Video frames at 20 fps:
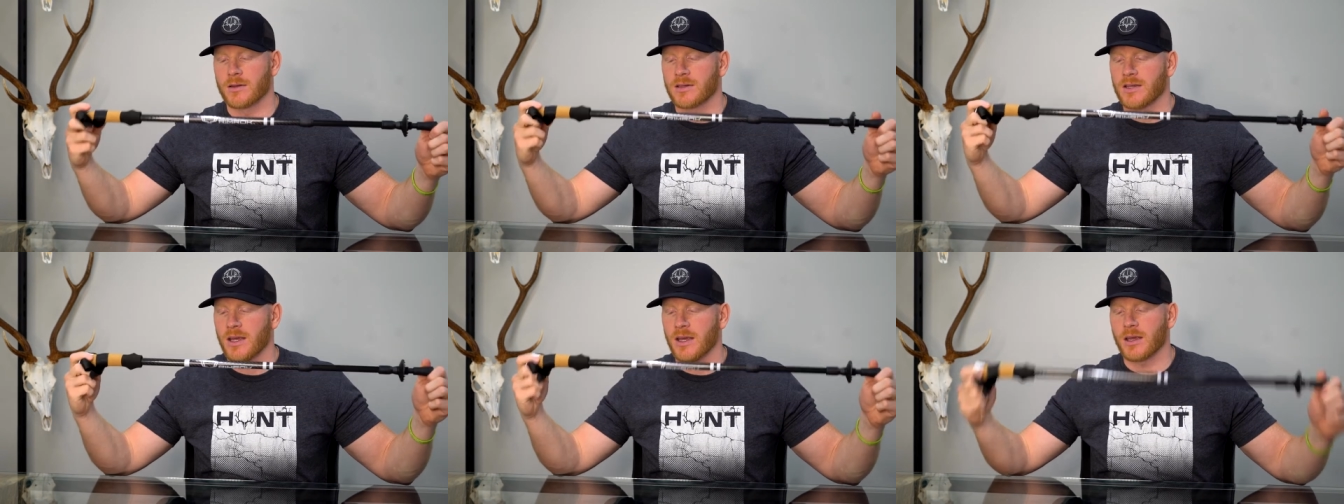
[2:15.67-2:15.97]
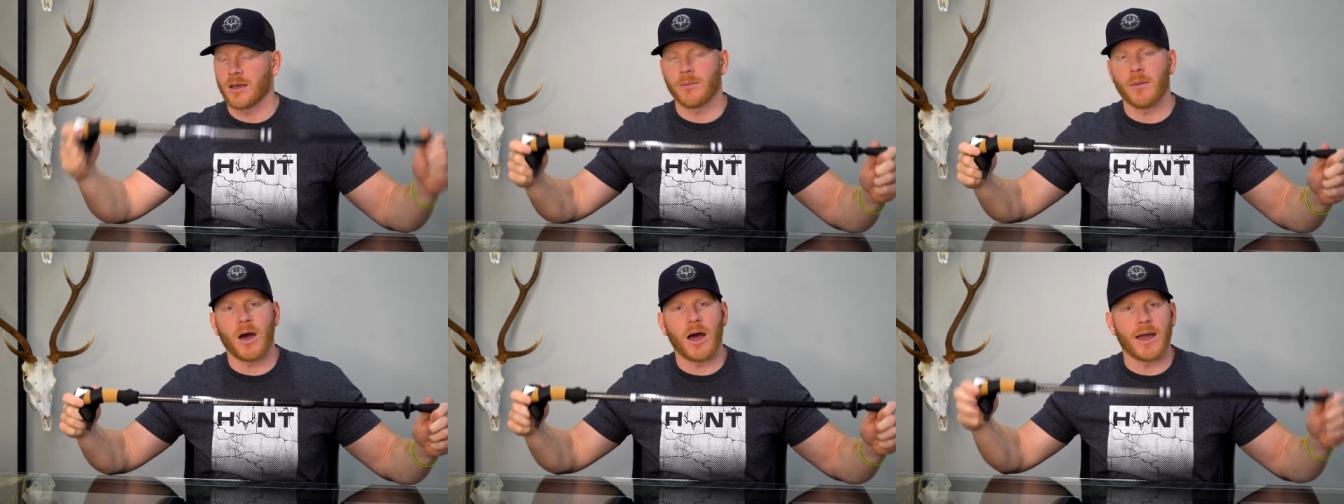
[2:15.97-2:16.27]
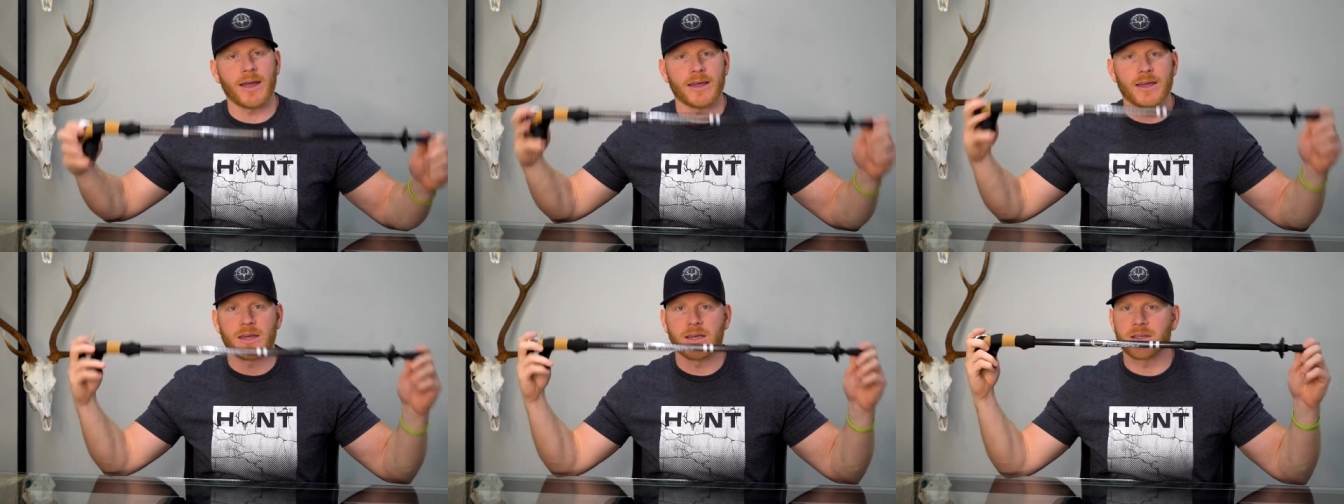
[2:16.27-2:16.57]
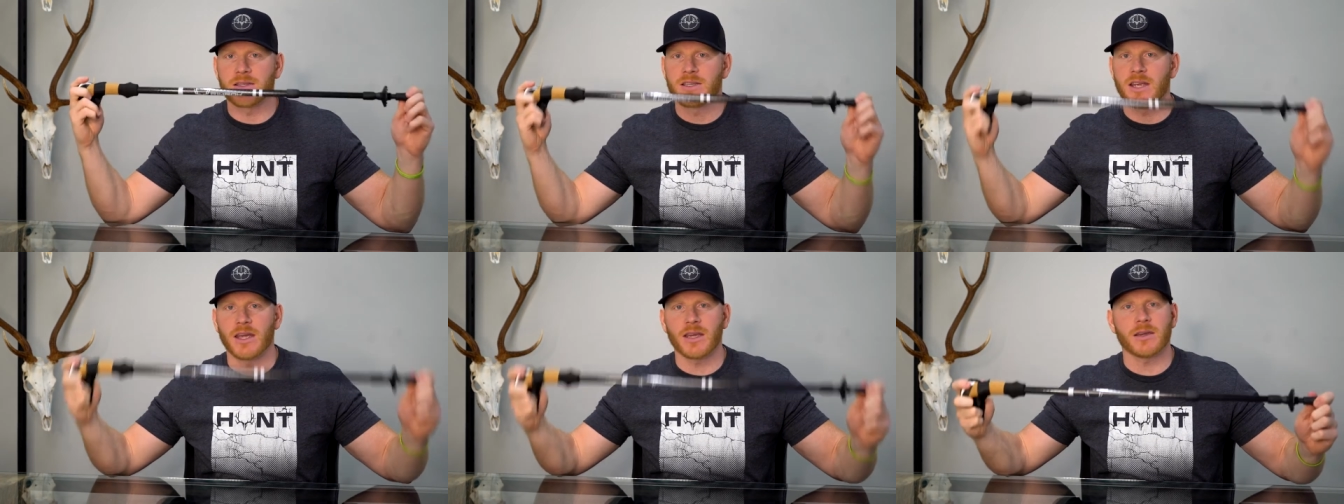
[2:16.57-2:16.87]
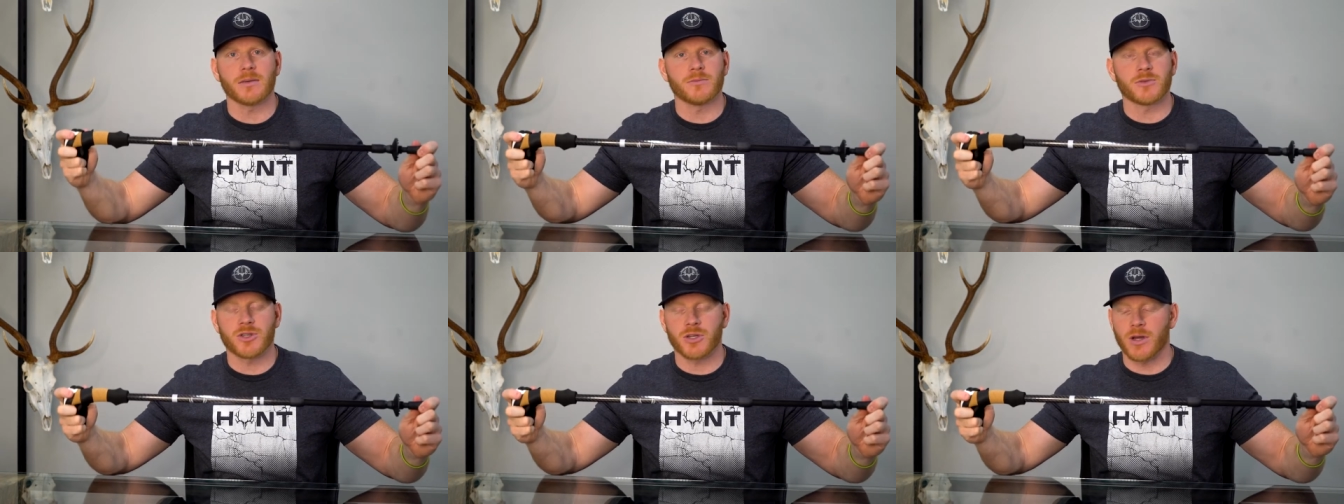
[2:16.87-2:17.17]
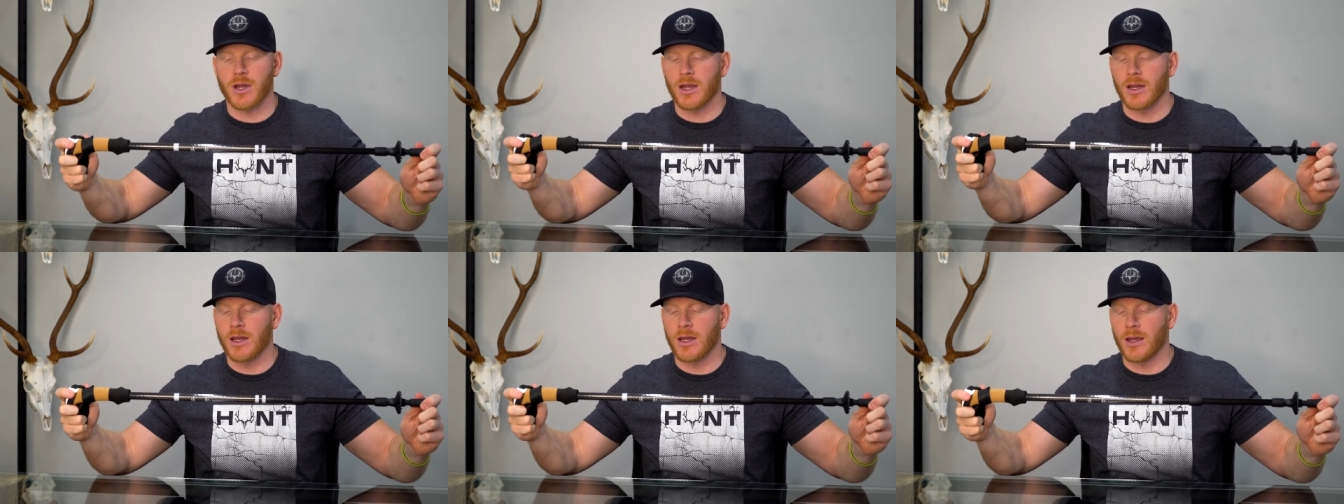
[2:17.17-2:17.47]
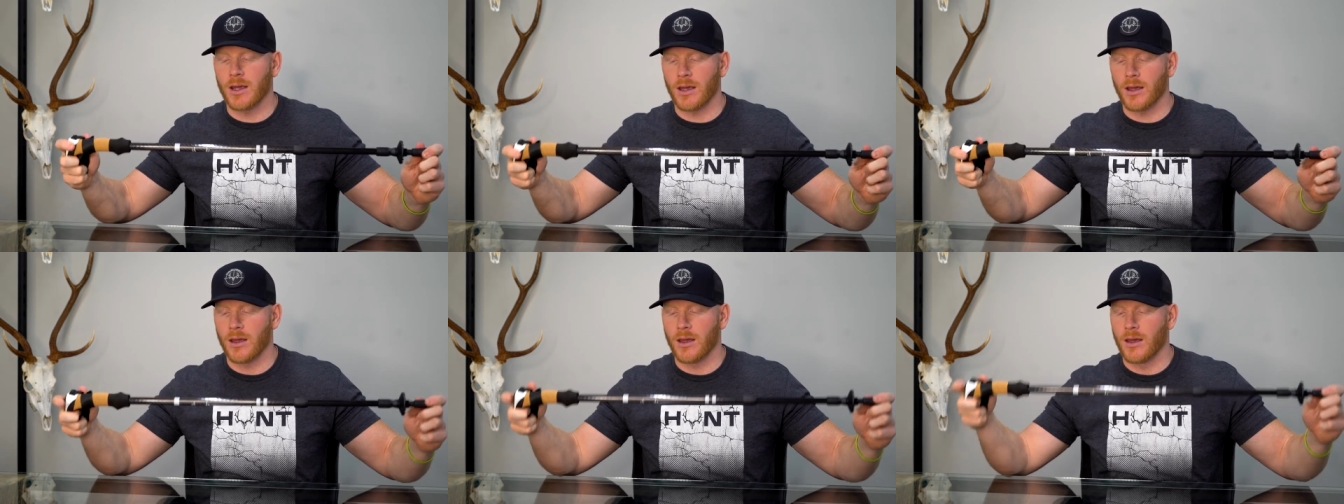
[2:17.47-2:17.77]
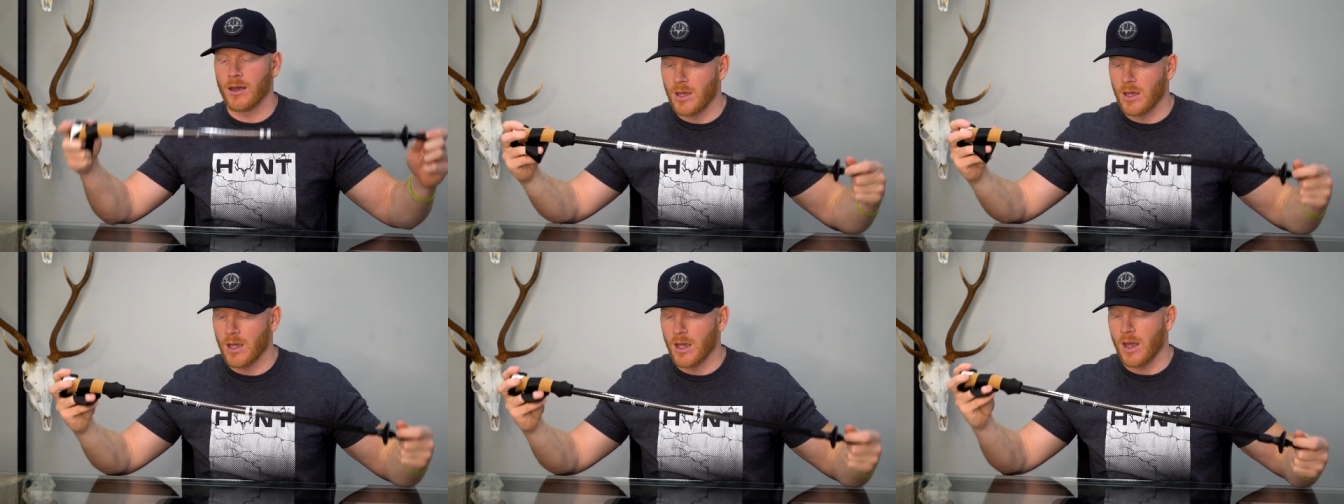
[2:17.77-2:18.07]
Take them hiking. Take them training.